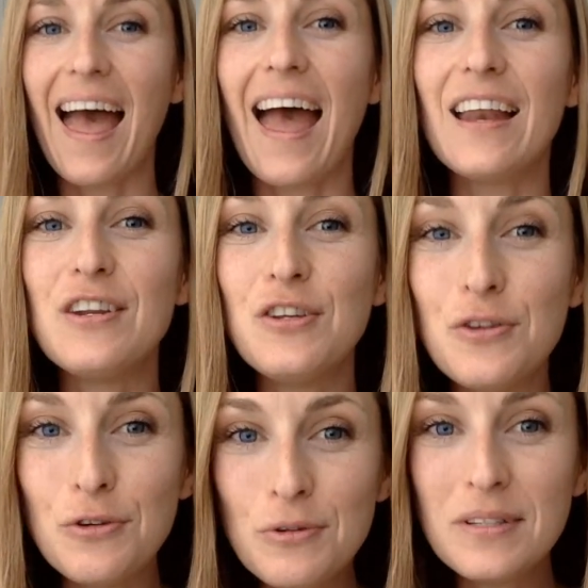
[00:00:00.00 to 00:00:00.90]
and
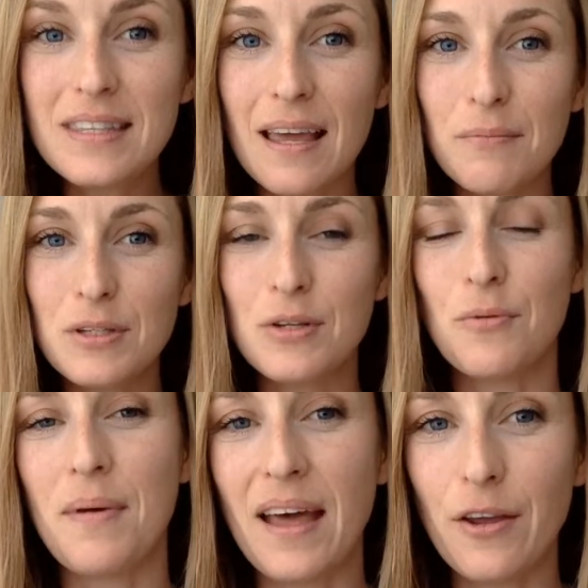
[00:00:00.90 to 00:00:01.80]
use them to your
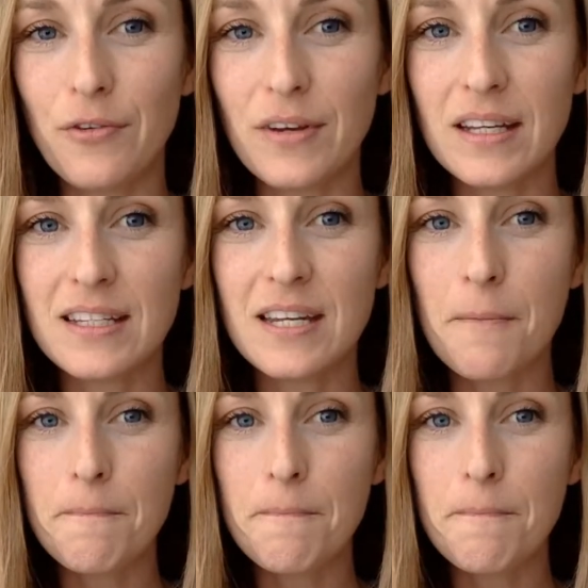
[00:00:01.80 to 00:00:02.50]
benefit